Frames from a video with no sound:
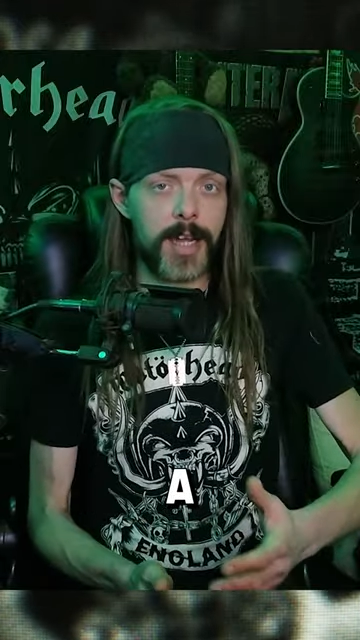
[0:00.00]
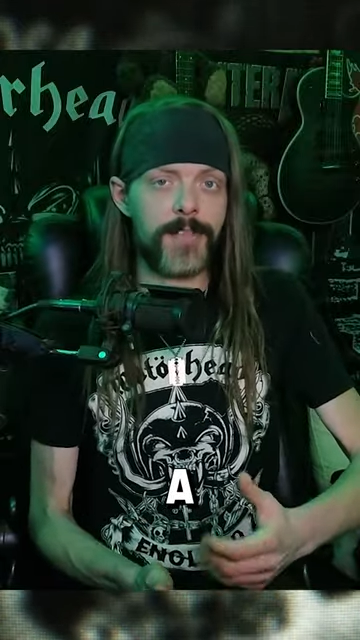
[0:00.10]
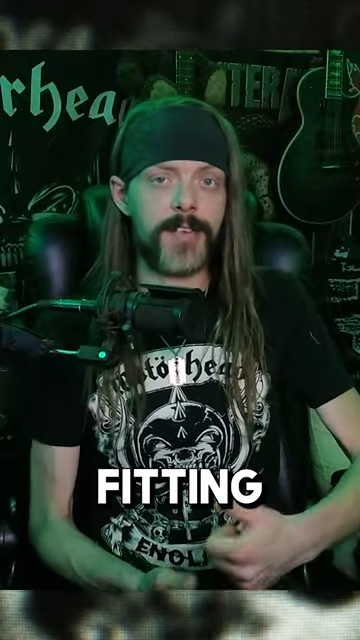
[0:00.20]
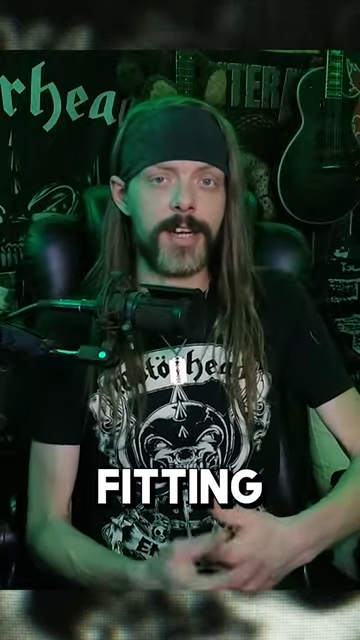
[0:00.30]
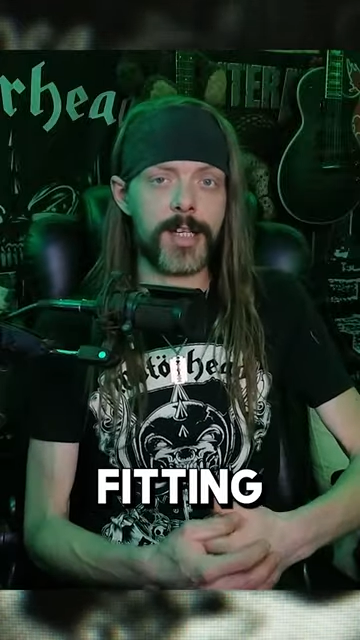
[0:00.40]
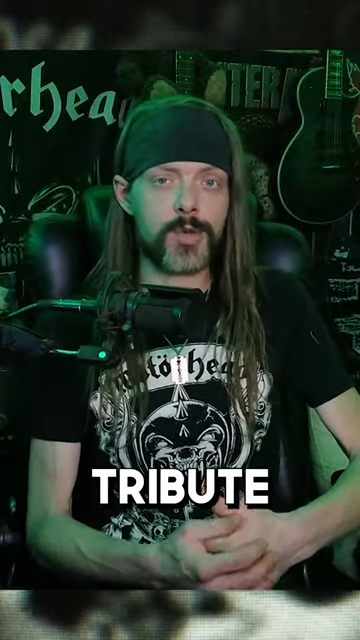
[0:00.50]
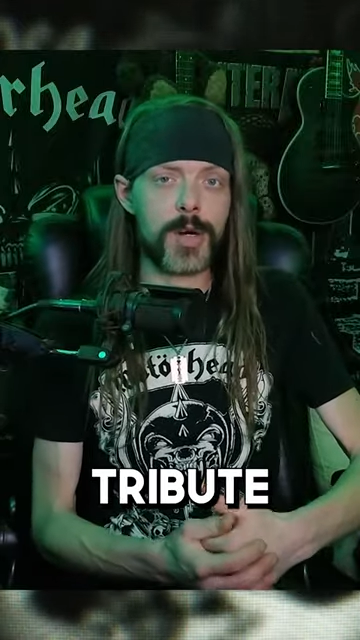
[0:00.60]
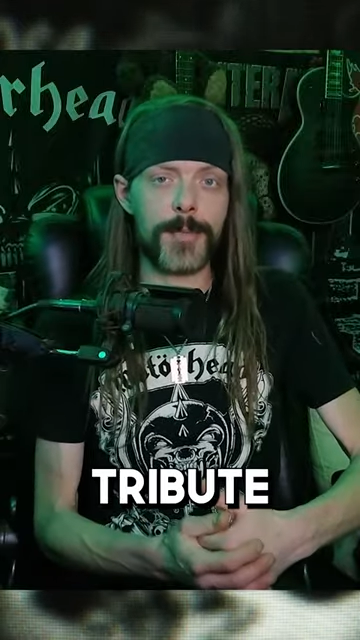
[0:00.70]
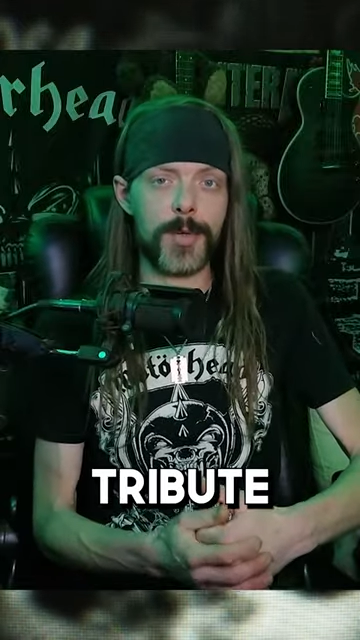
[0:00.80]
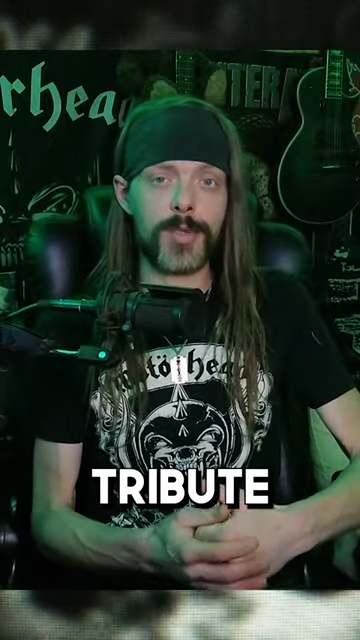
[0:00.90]
fitting
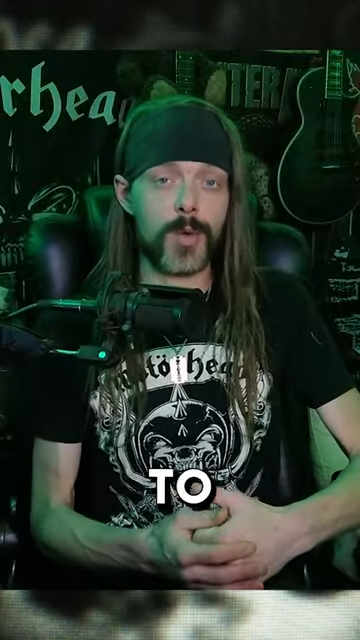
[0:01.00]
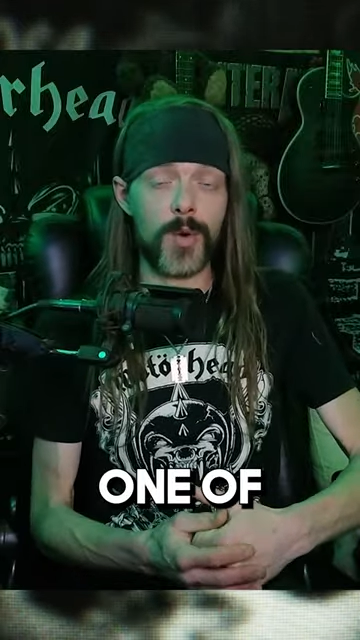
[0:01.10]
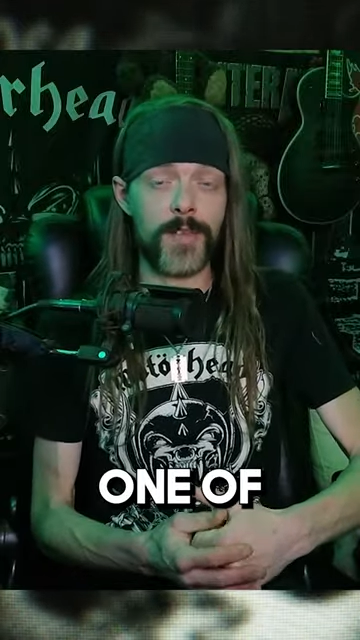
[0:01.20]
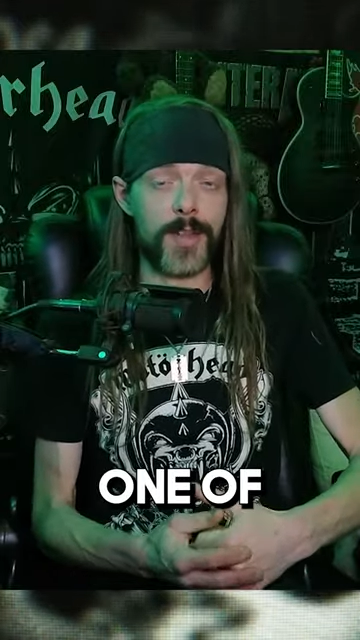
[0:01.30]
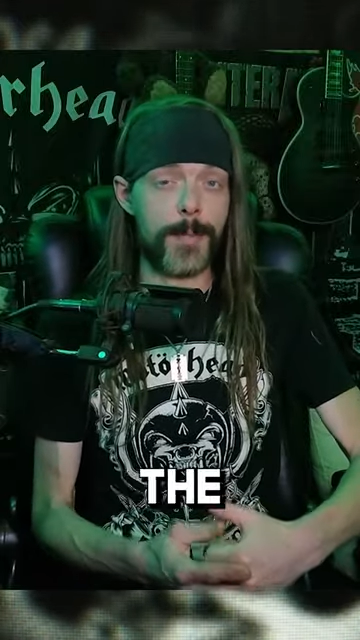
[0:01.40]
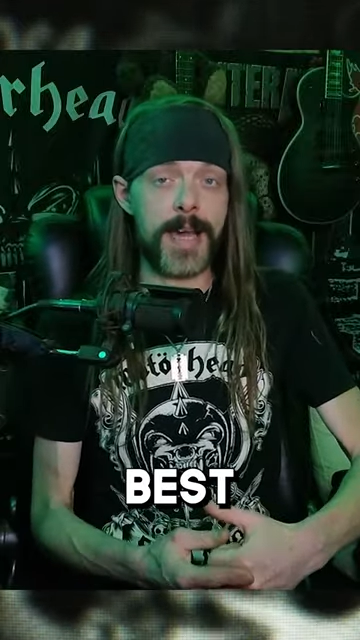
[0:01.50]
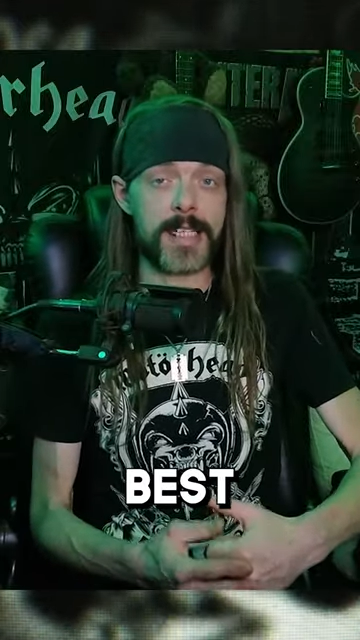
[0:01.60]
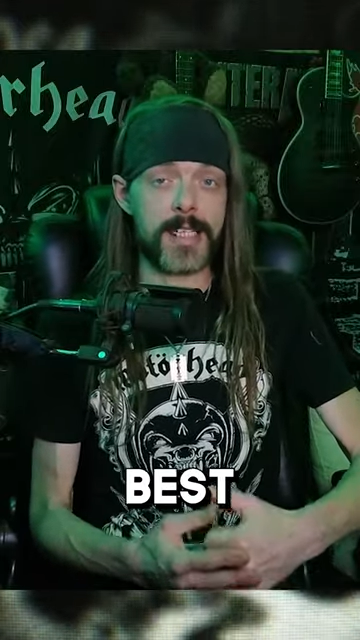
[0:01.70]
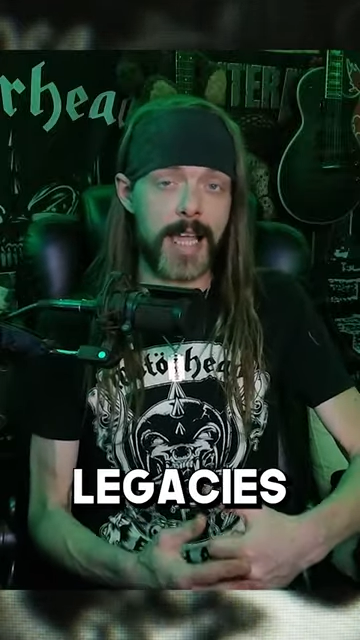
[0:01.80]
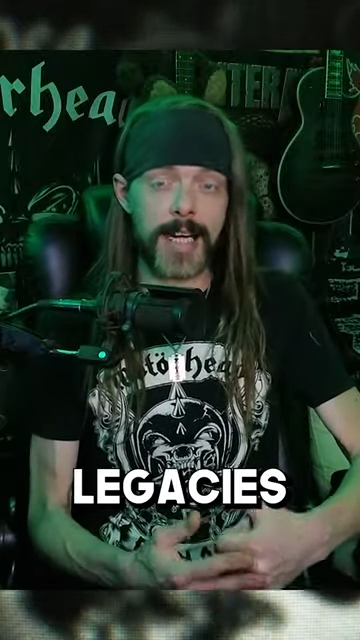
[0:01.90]
tribute to one of the
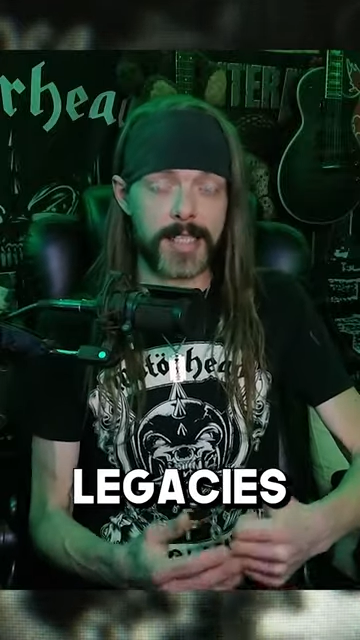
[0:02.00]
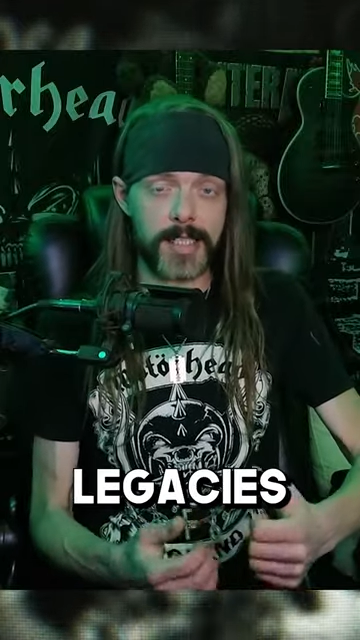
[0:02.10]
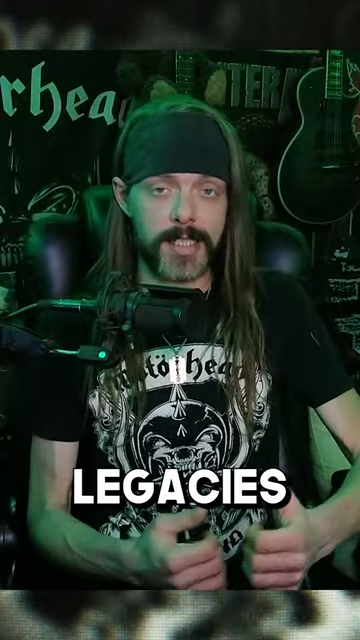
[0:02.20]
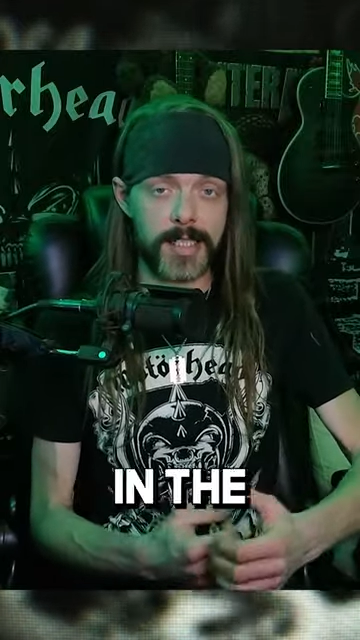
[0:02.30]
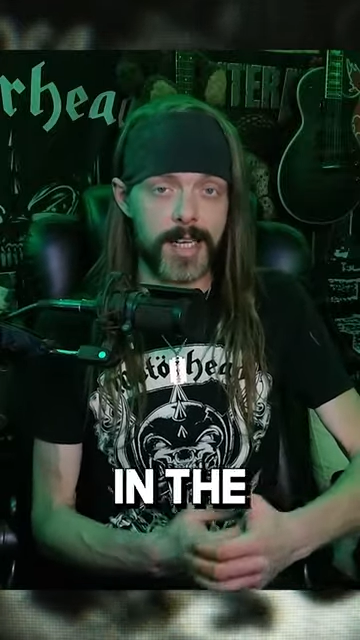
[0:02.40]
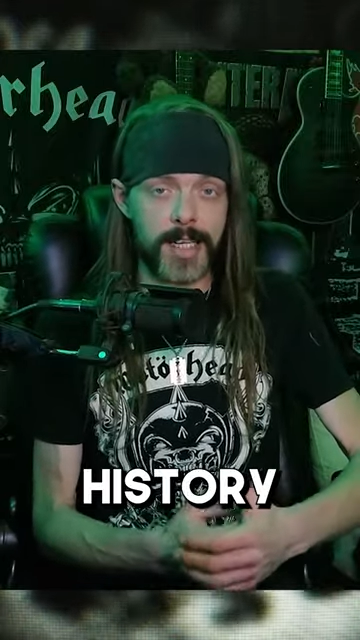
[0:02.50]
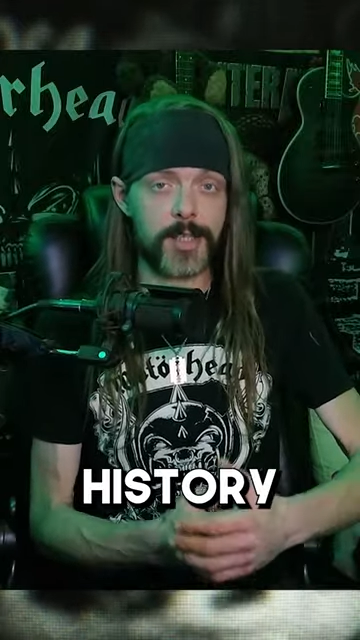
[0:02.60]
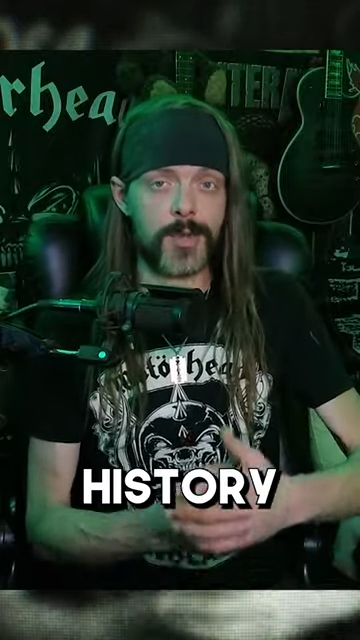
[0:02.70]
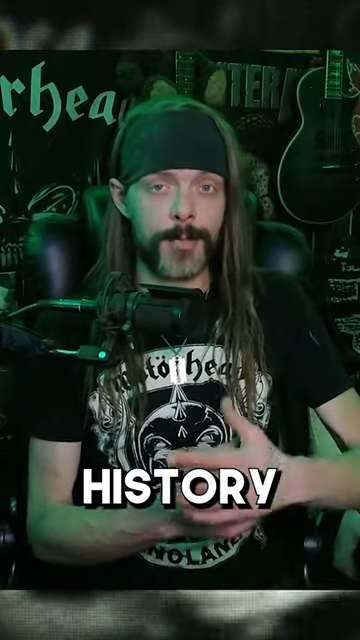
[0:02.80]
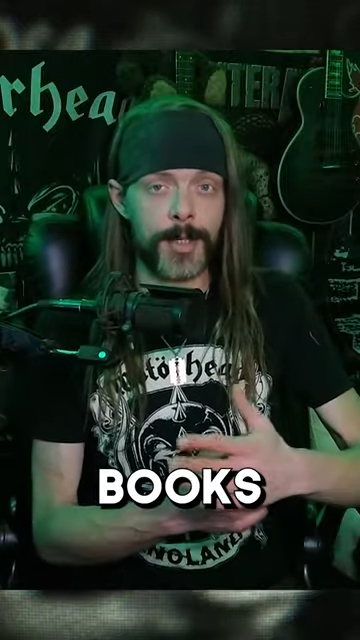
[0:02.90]
best legacies in the
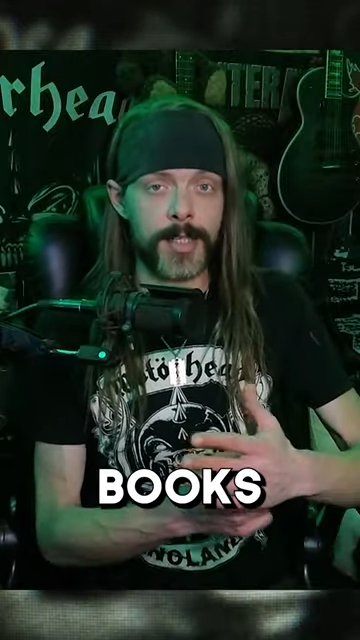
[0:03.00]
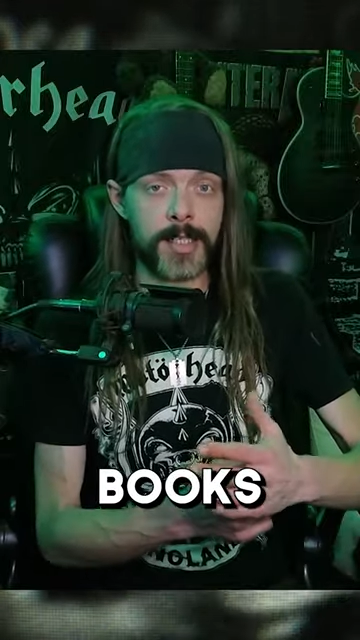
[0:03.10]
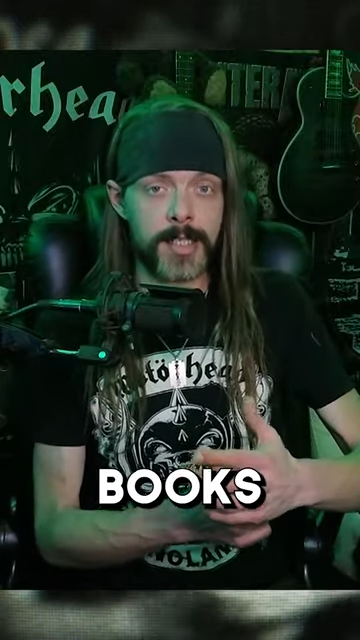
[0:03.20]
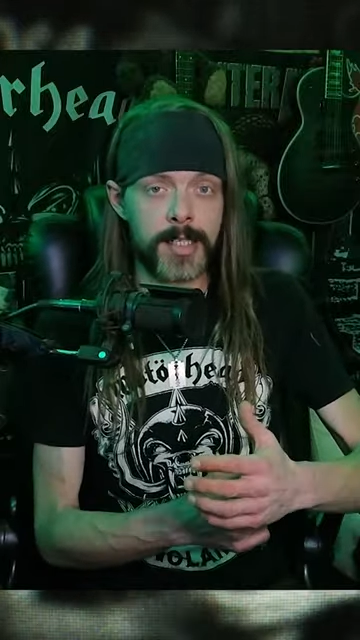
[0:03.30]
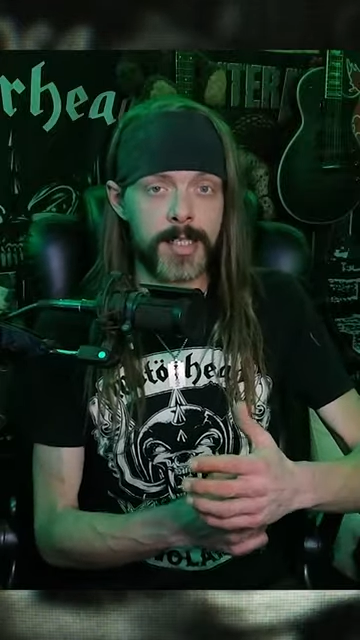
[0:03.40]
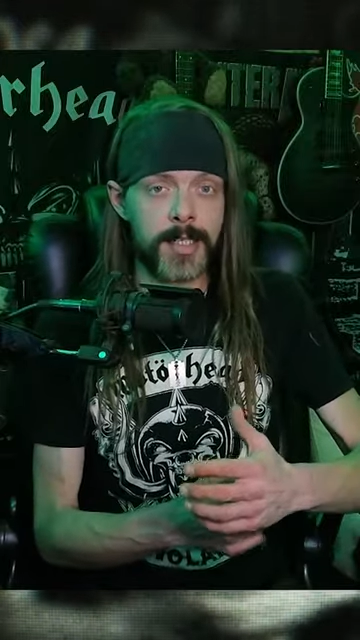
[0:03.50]
history books.